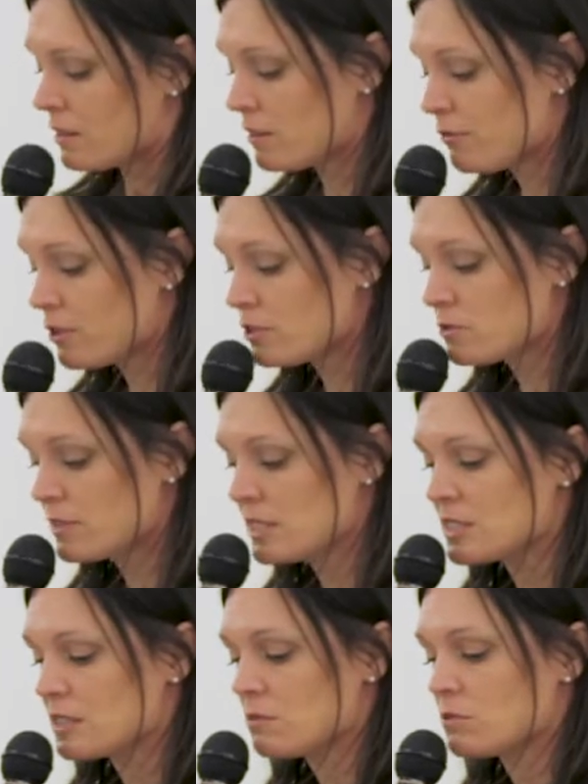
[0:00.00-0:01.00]
The first
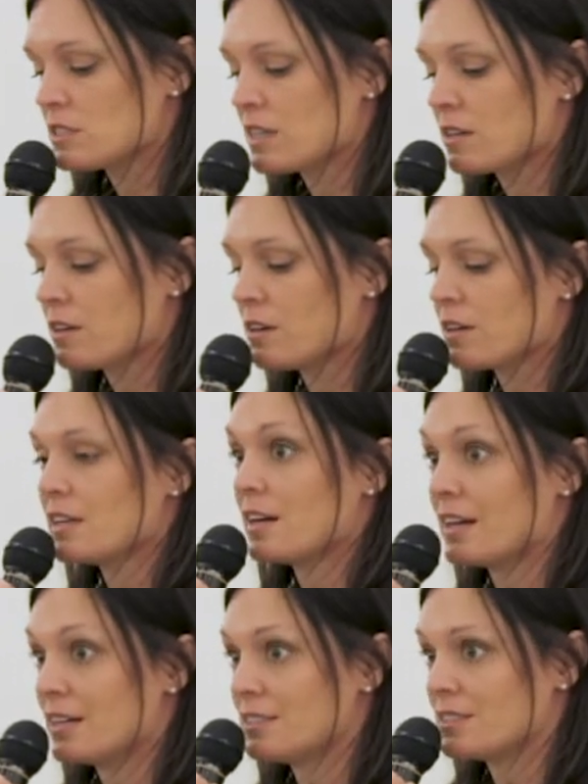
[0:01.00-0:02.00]
reason was that Kirk and
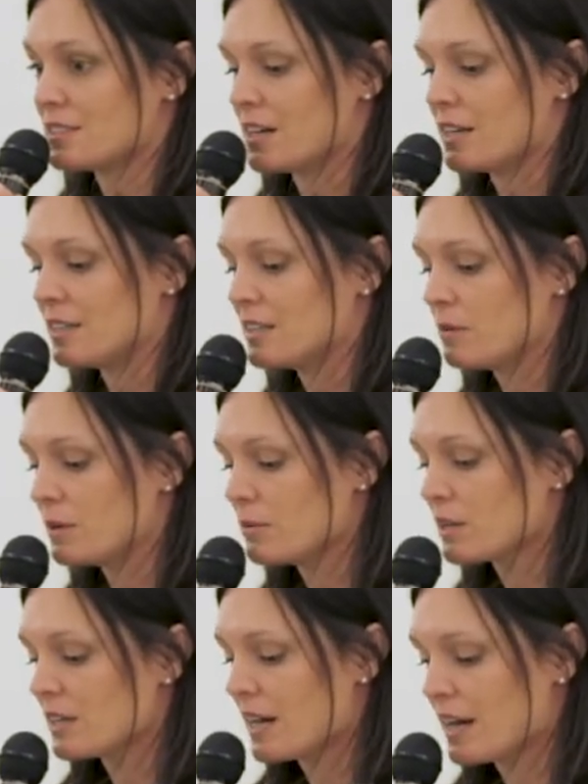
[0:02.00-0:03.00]
I had decided that we
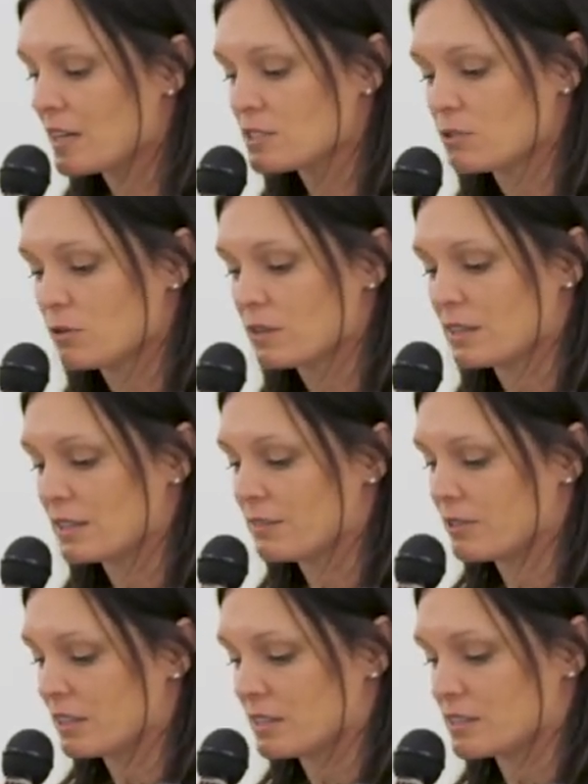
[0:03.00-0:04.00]
were going to ask Laura to live
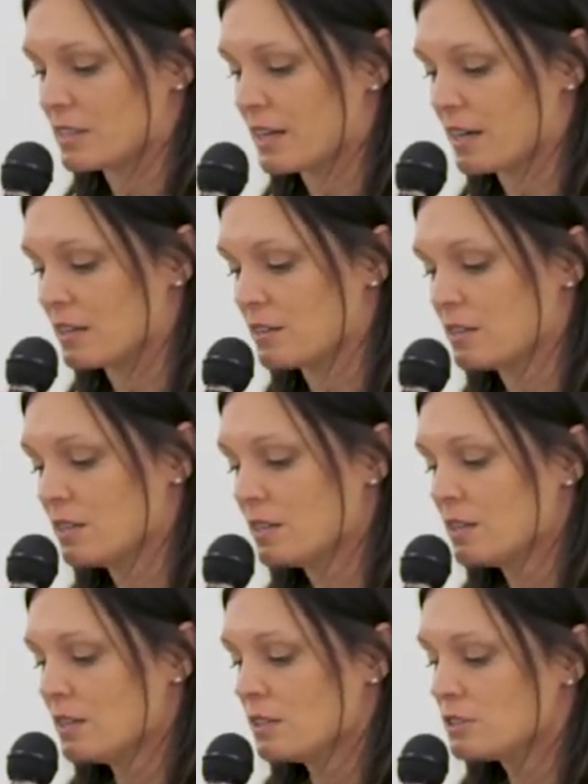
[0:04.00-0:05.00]
with us again.
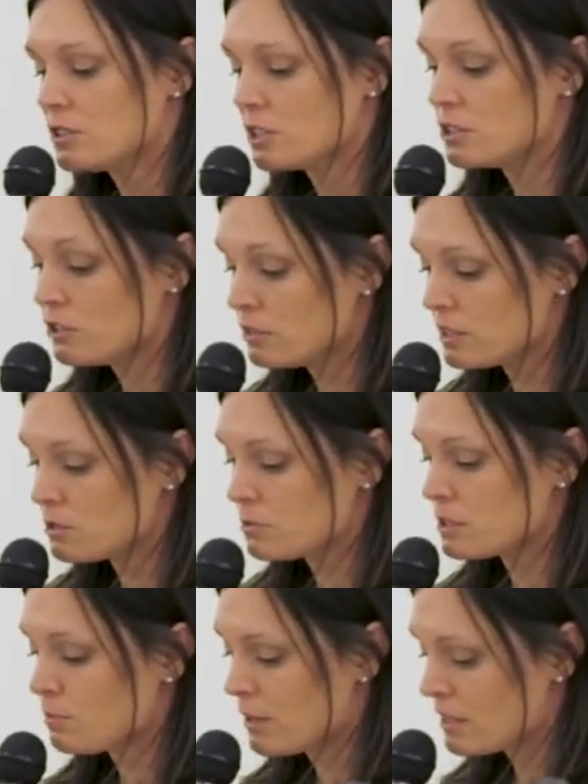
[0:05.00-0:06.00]
To do this
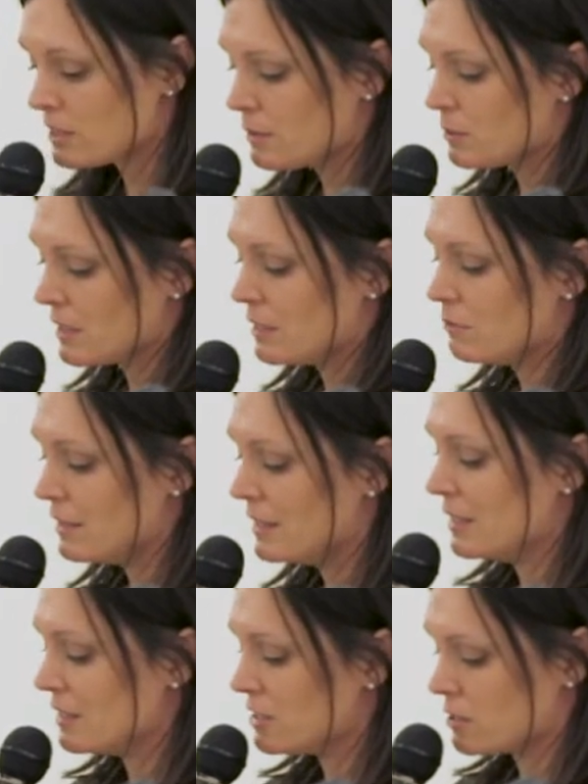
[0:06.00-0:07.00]
responsibly, we
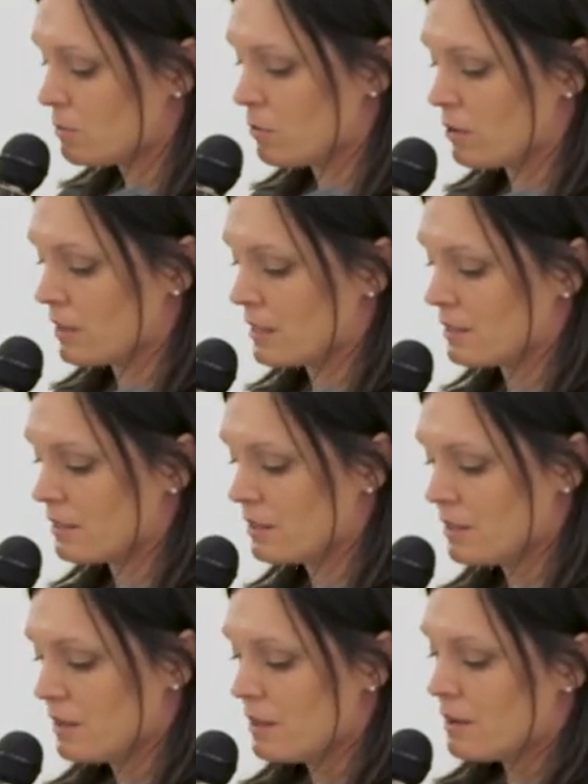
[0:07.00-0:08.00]
needed support.
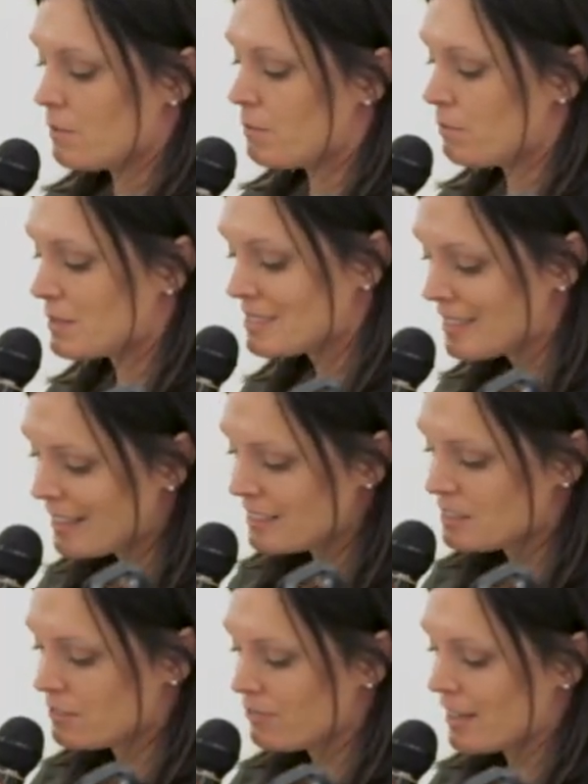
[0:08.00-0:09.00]

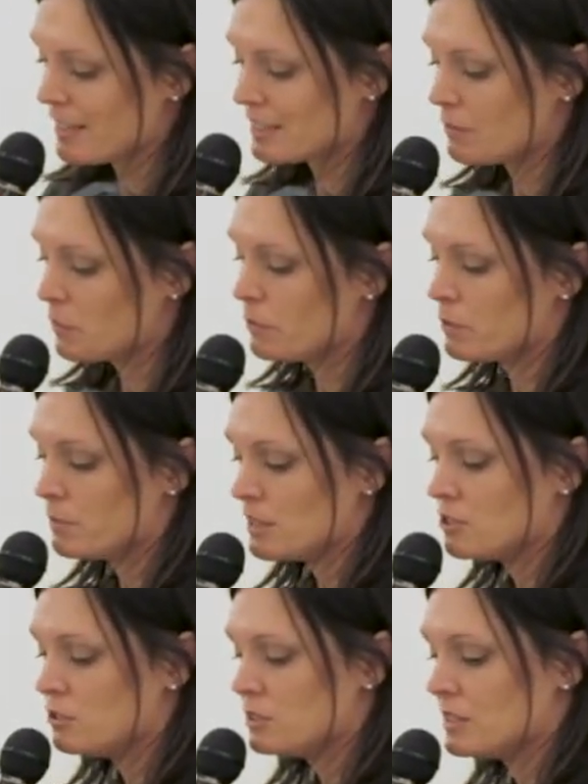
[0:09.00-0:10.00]
Besides the fact that we would be
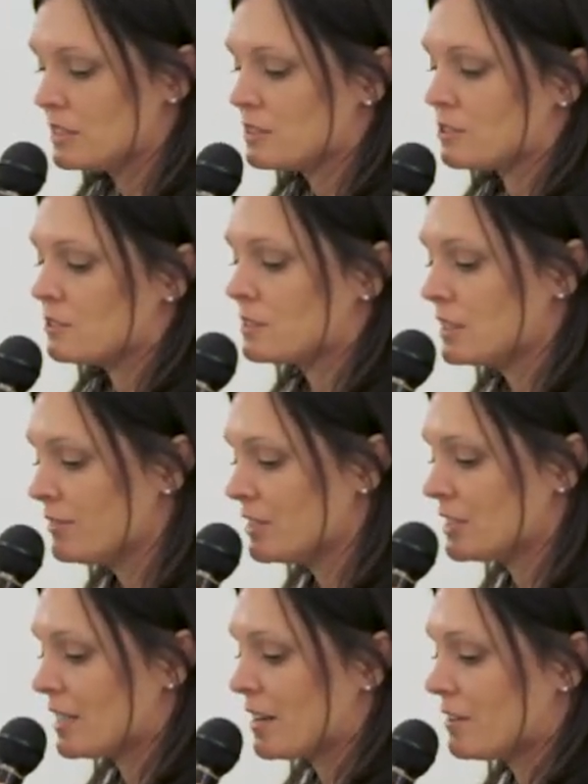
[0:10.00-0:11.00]
two sisters
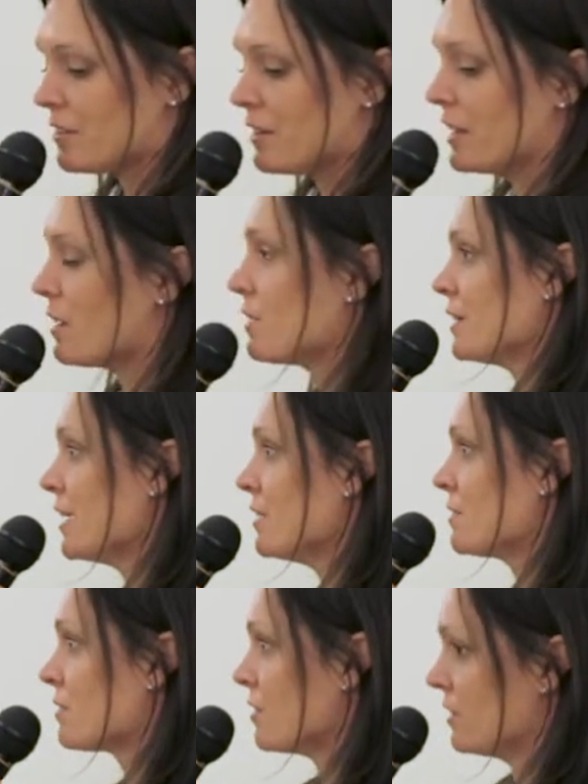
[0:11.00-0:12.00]
living together in
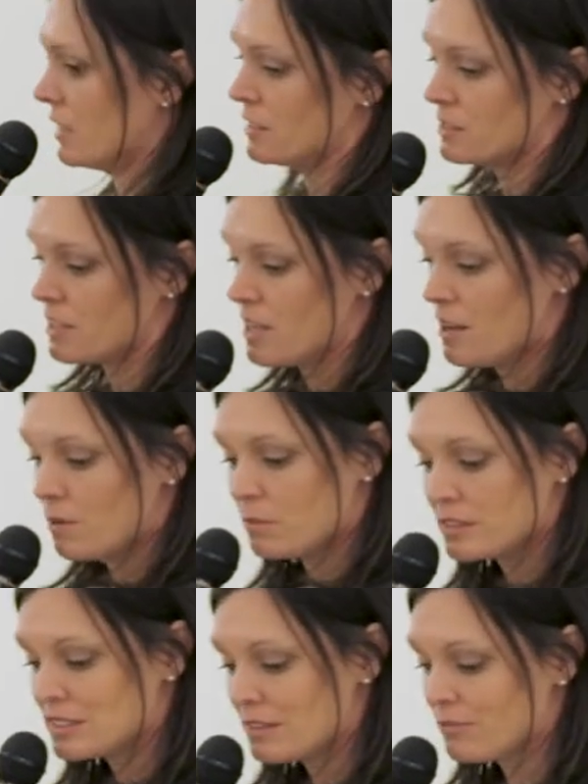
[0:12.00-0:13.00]
late 30s
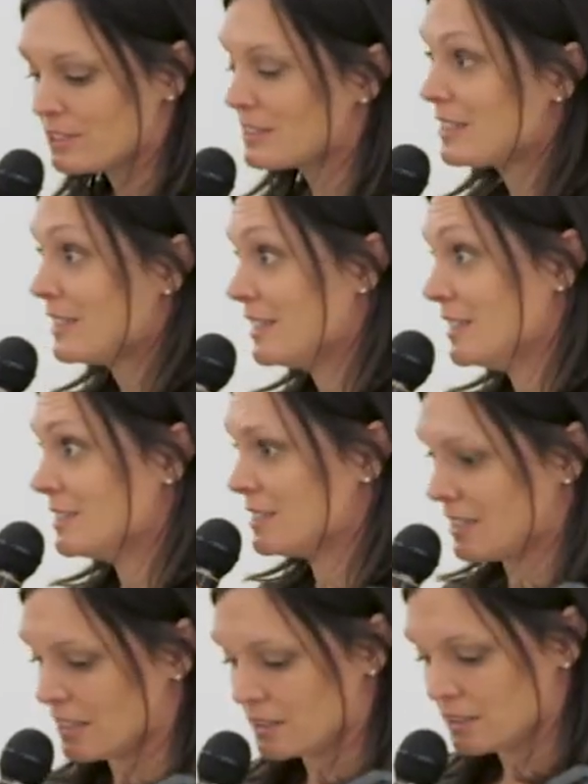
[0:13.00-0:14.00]
with different cleaning
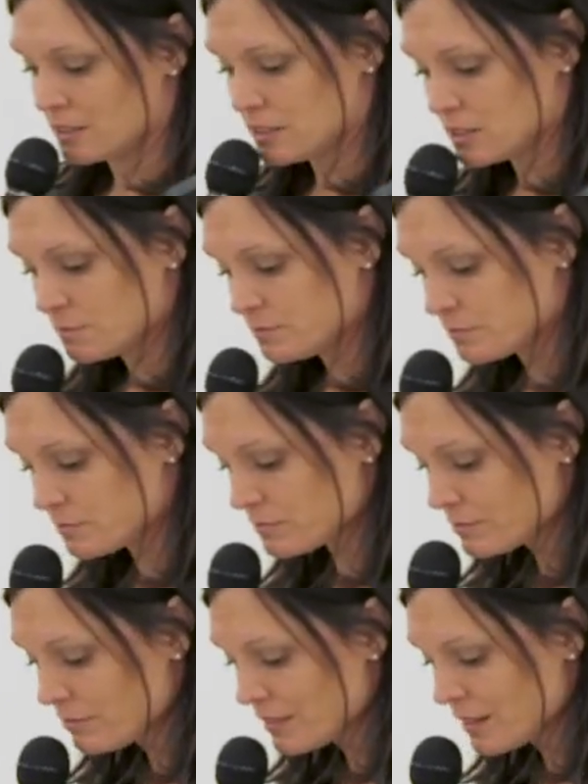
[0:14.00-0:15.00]
standards,
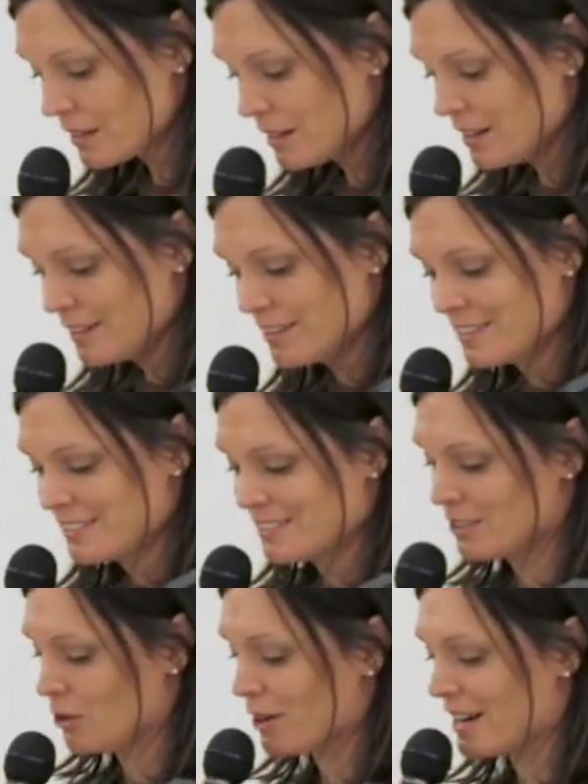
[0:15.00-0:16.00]

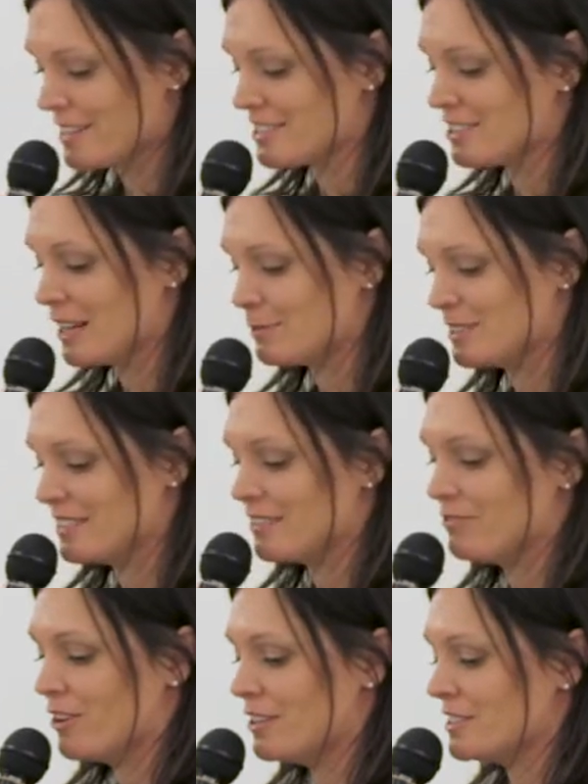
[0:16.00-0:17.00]
Laura has adopted the
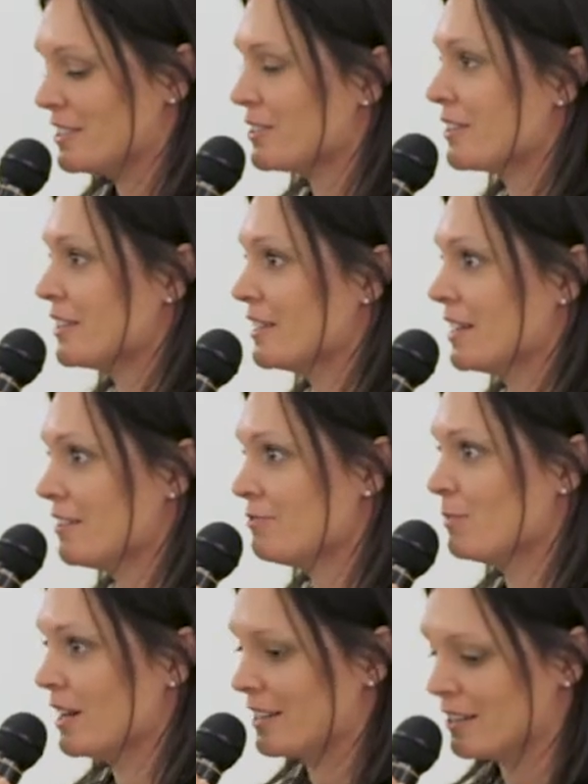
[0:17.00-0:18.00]
falls under good enough
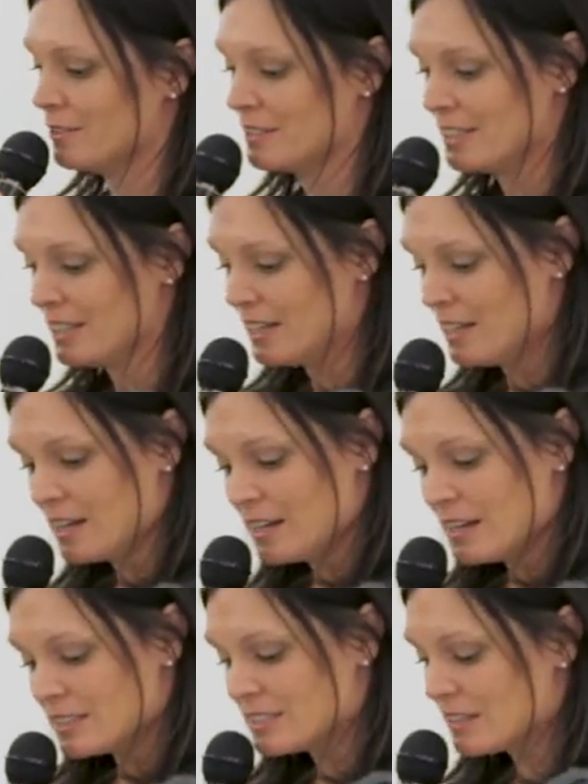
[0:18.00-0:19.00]
motto,
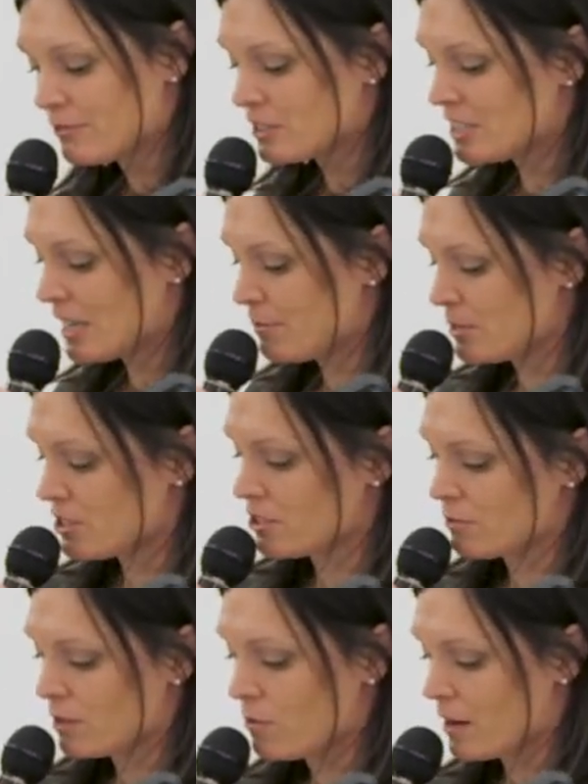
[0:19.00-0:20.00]
different
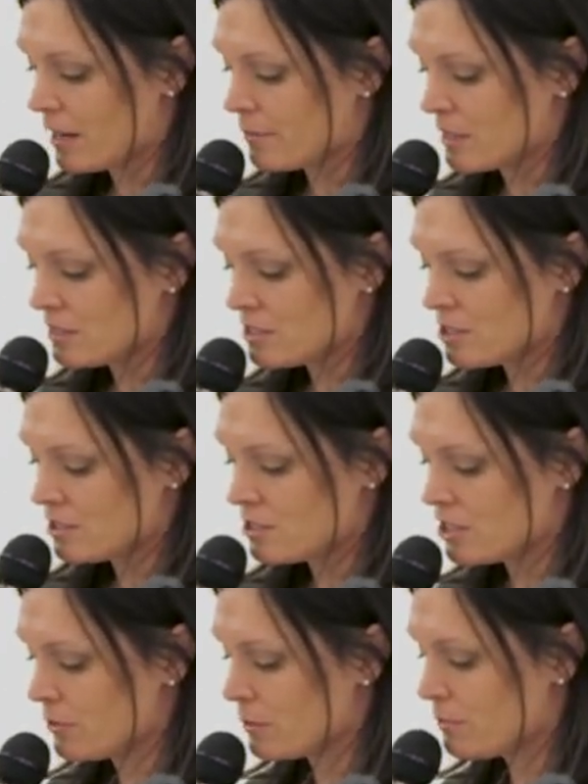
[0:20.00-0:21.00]
temperature requirements,
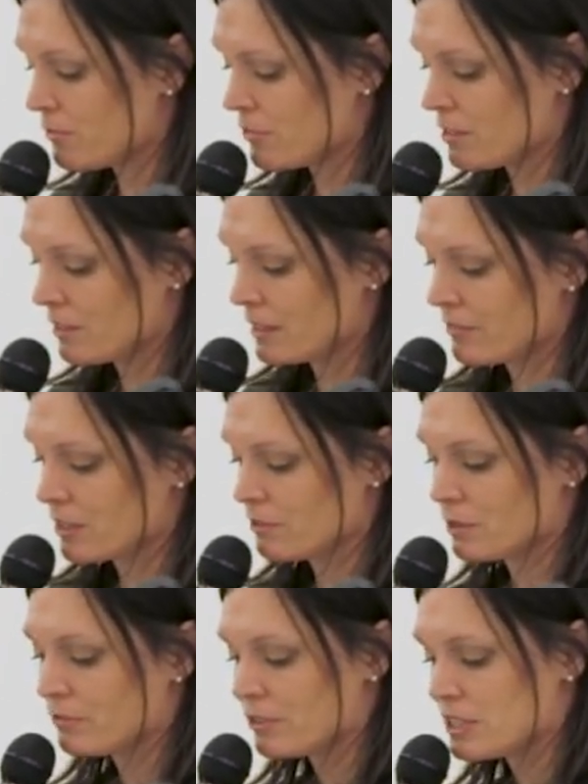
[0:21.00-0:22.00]
she would prefer to live in a
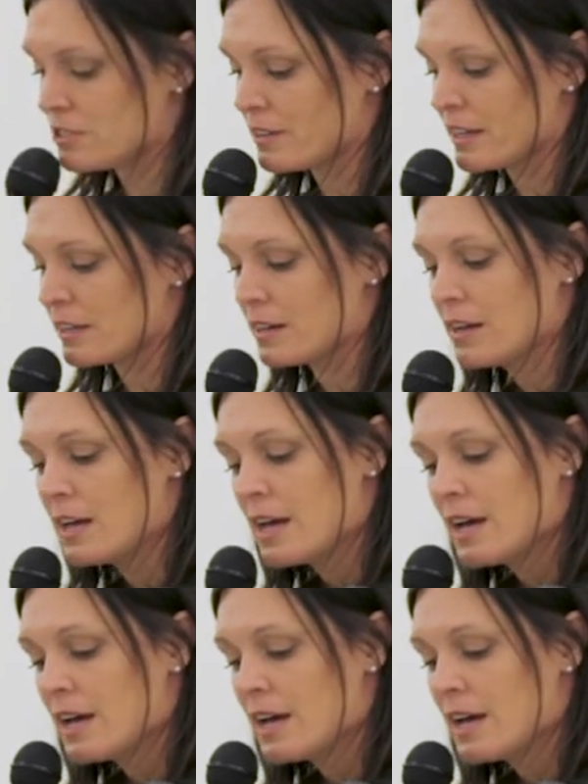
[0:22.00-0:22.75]
refrigerator,